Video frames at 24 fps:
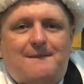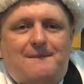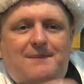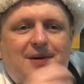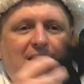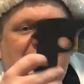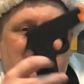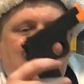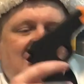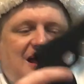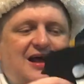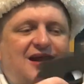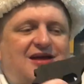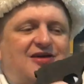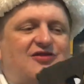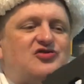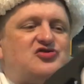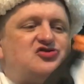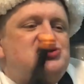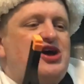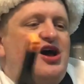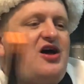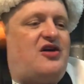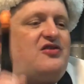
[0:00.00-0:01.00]
But it
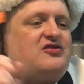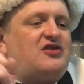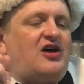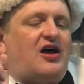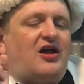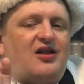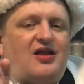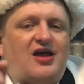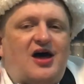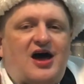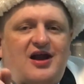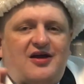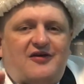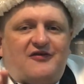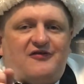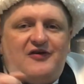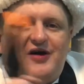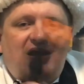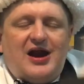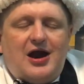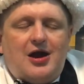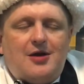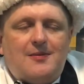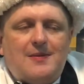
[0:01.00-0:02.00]
is just a lot of
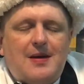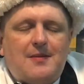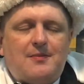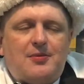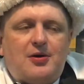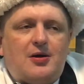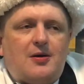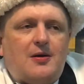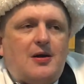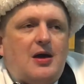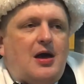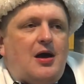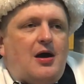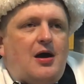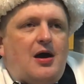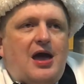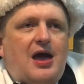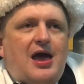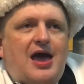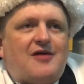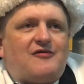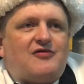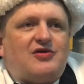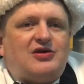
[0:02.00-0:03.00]
fun. I remember
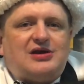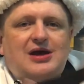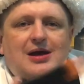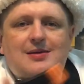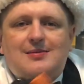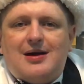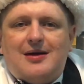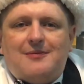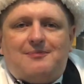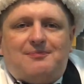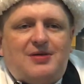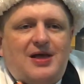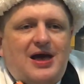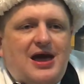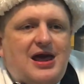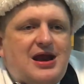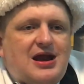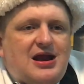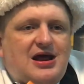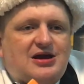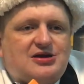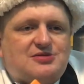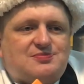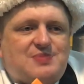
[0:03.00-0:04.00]
every time I played
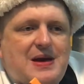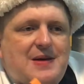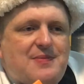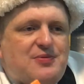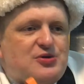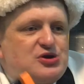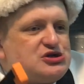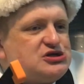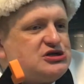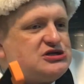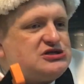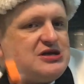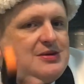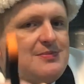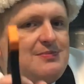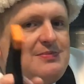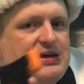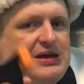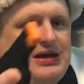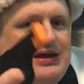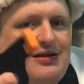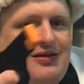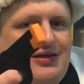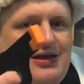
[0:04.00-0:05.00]
it, people just
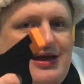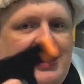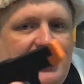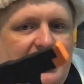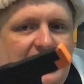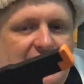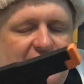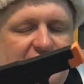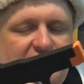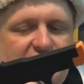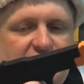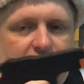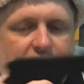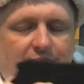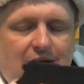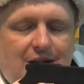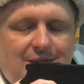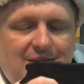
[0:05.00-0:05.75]
immediately get into it.